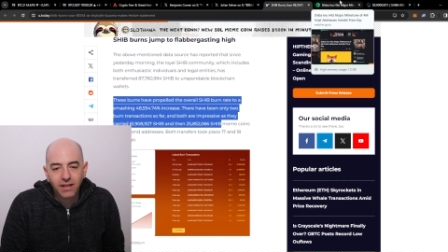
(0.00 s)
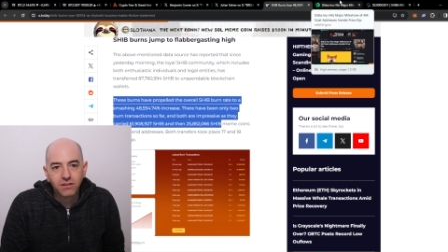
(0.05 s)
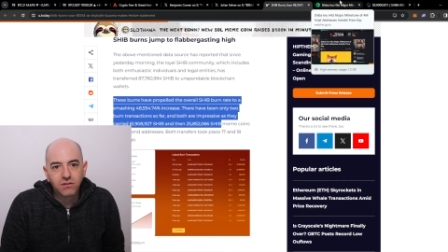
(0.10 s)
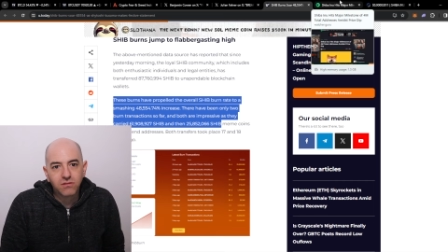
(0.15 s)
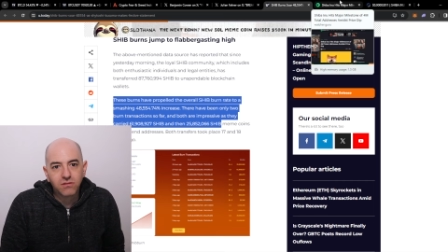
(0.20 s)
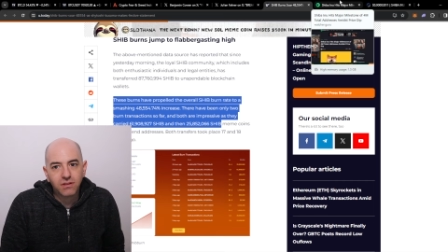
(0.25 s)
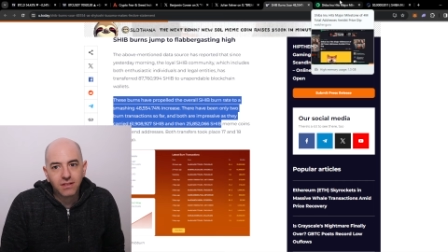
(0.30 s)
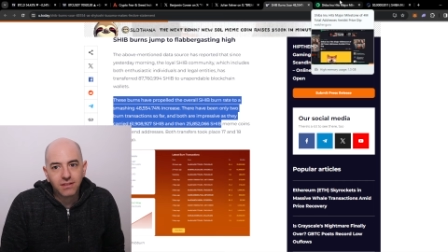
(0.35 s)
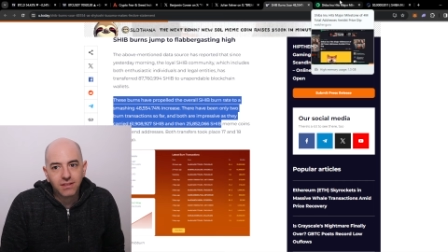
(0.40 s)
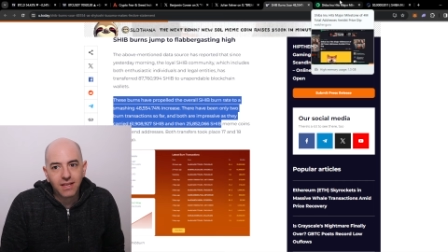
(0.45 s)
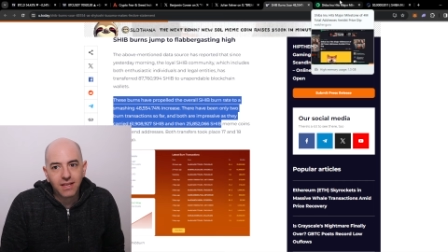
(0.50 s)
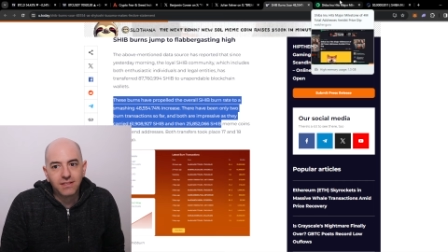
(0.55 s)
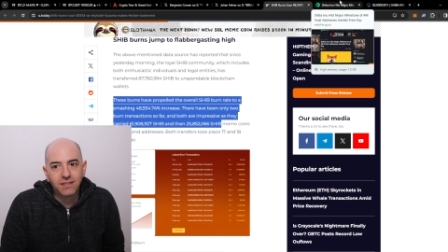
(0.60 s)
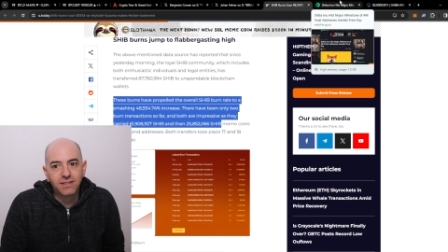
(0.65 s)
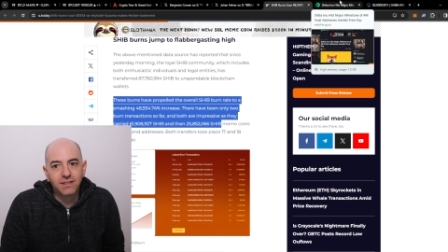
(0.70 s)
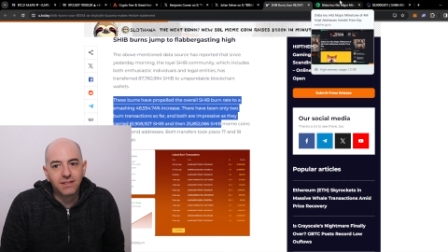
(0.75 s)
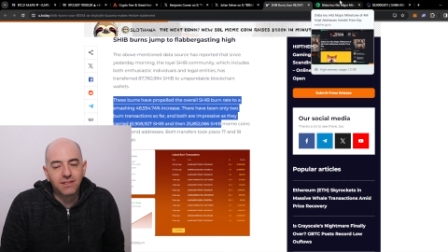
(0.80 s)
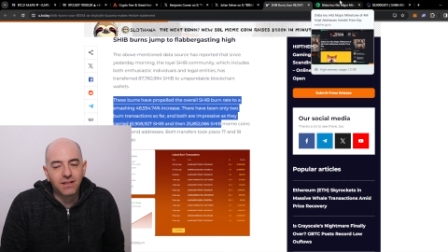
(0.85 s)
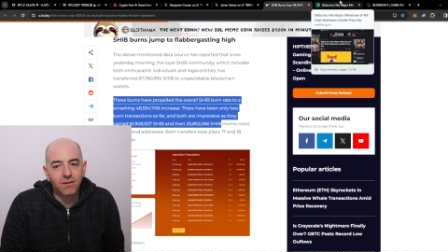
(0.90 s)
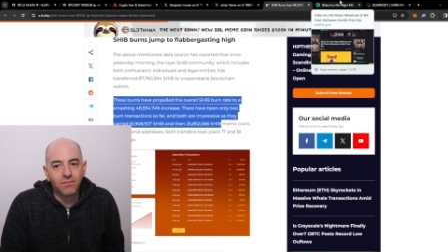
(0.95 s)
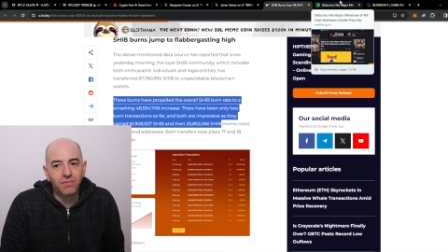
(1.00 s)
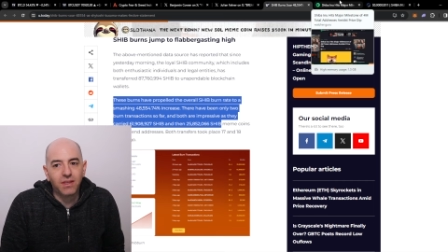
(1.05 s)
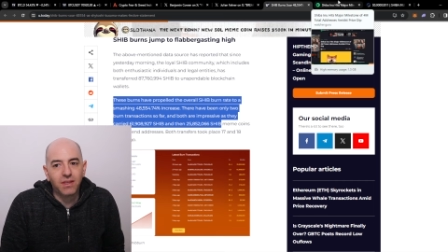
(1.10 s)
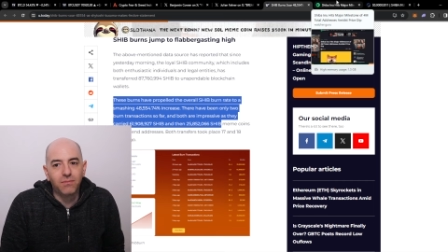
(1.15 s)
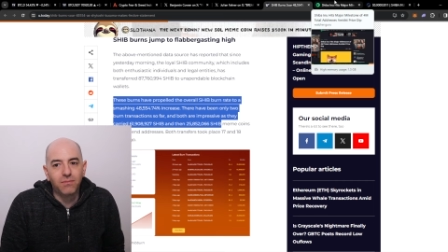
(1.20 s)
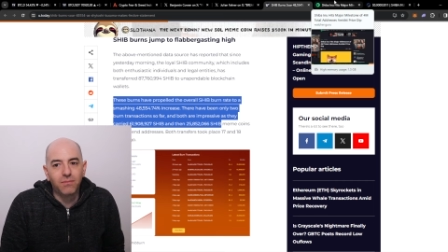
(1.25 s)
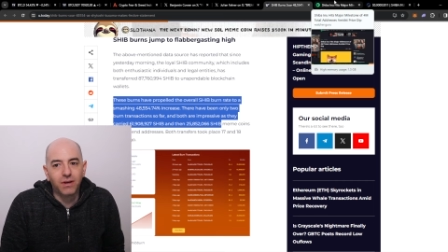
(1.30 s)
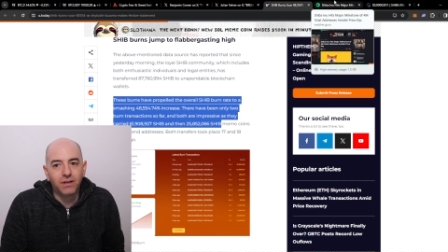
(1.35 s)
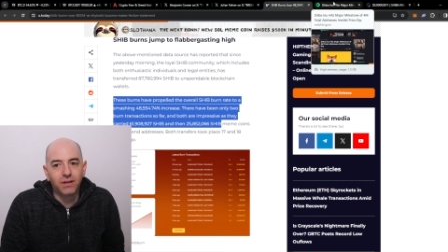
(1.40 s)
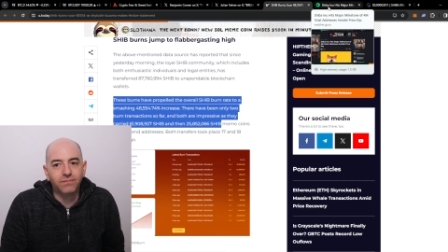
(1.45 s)
So that, yes, it's
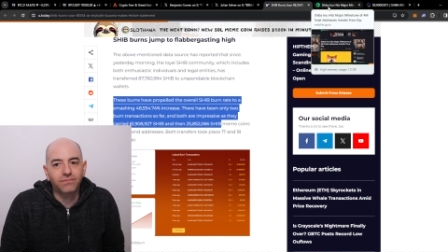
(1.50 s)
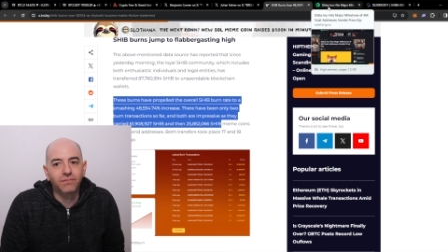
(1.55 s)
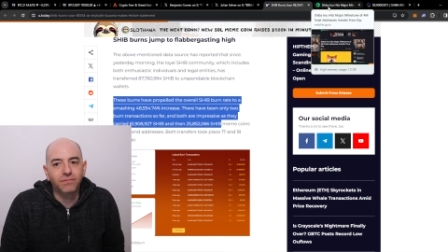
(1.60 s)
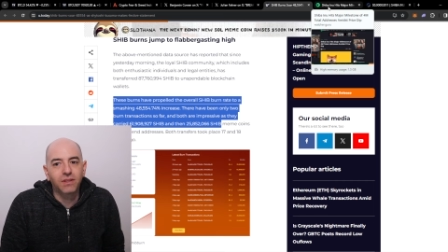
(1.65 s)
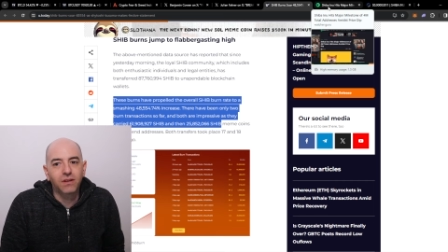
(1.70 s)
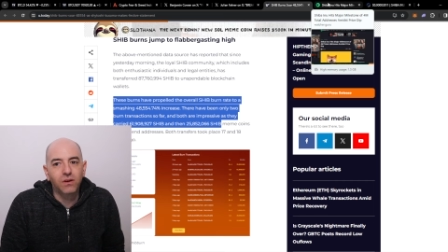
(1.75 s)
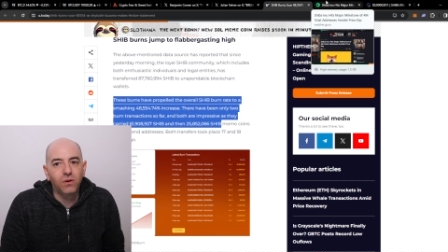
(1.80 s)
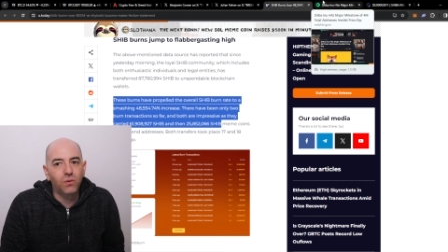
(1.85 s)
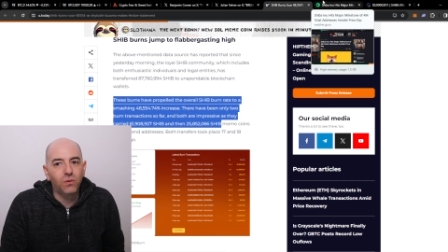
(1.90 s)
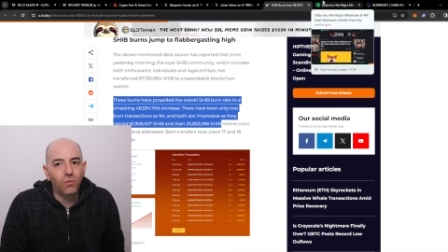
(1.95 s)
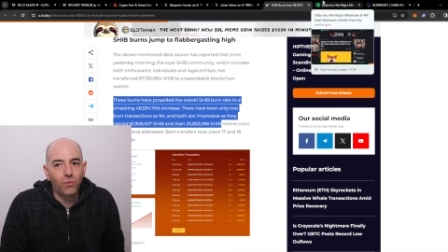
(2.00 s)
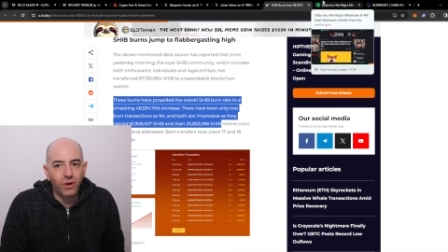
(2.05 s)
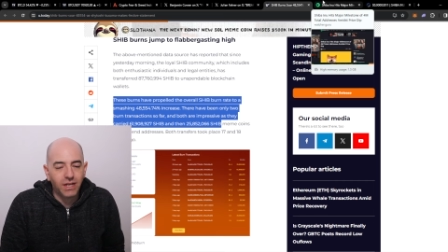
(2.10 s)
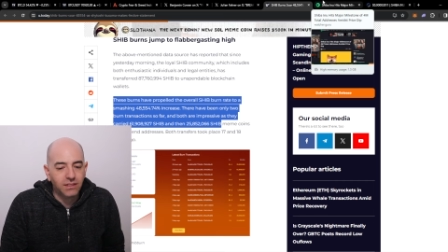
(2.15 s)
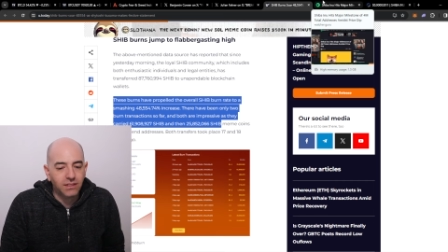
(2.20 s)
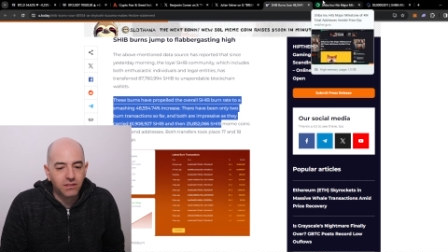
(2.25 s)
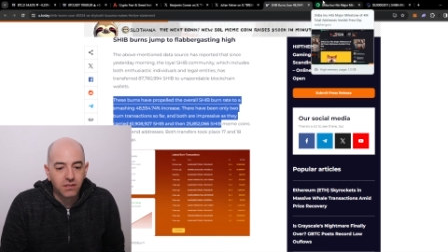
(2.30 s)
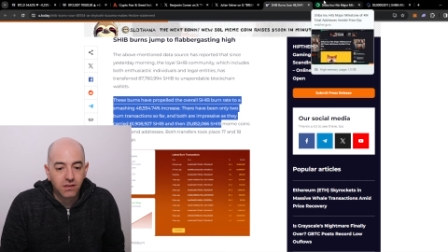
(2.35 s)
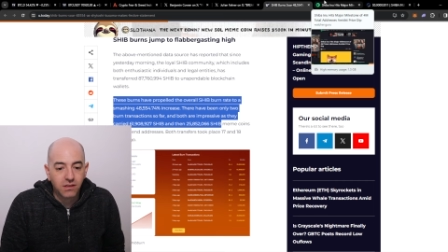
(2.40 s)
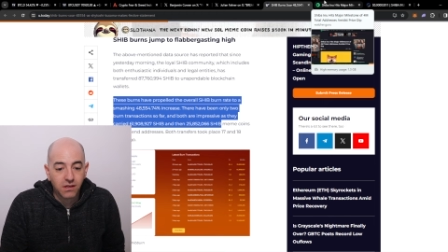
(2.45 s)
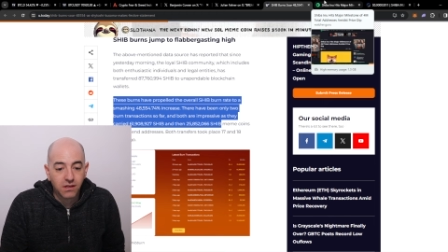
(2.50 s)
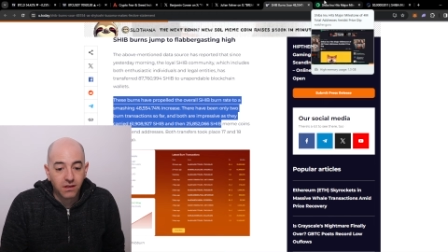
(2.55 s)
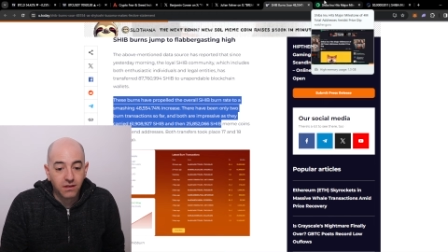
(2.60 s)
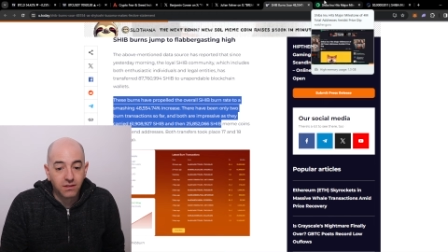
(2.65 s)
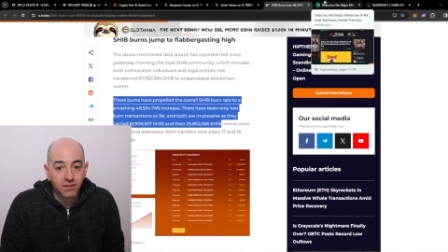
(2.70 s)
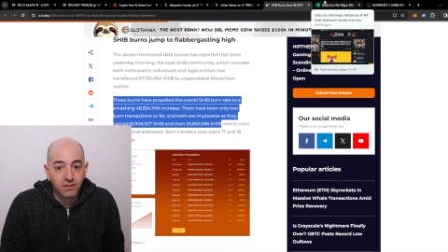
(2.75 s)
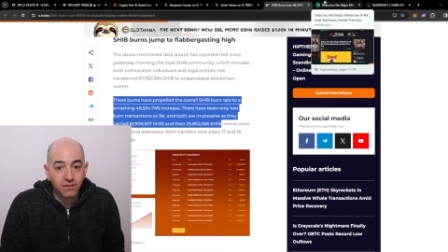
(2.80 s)
something, but we need to...